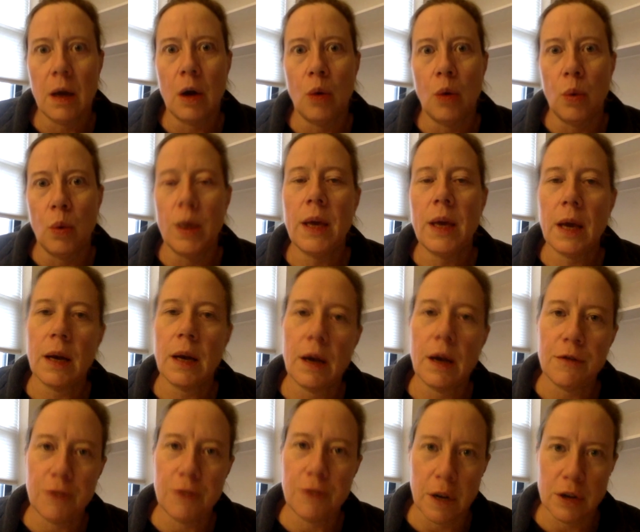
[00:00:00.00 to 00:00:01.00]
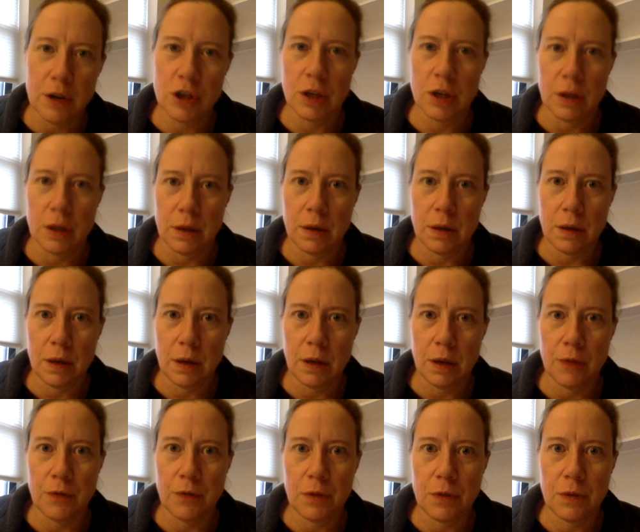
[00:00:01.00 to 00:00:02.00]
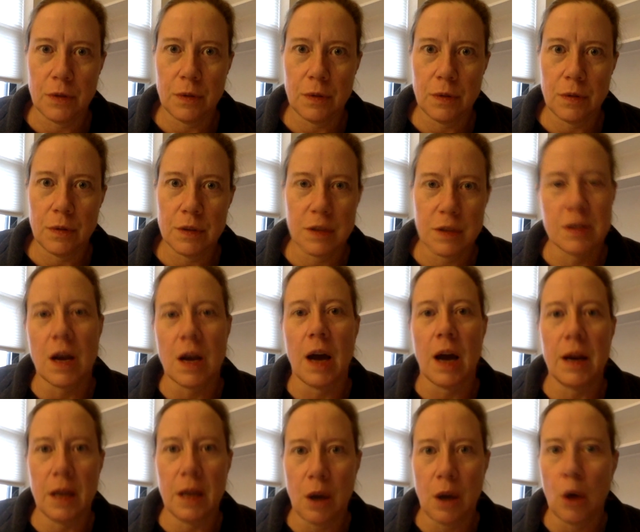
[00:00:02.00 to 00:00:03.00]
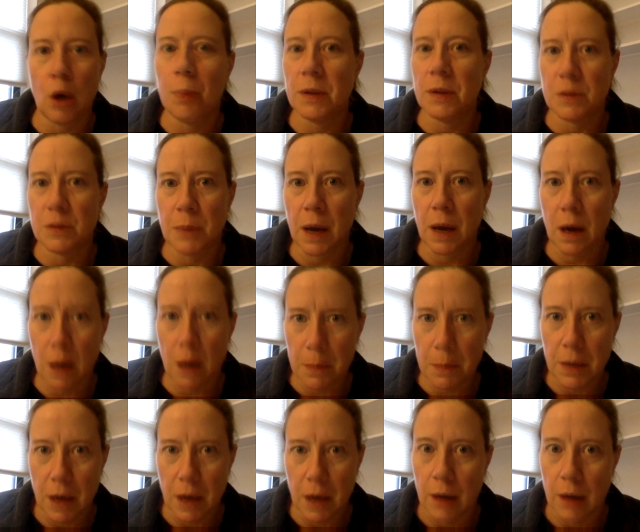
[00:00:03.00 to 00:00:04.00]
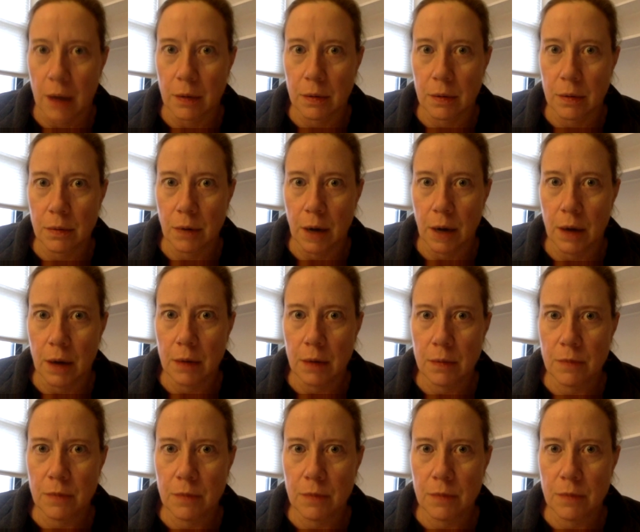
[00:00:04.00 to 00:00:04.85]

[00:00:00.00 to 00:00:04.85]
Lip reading: We cannot function if society opens back up again, right?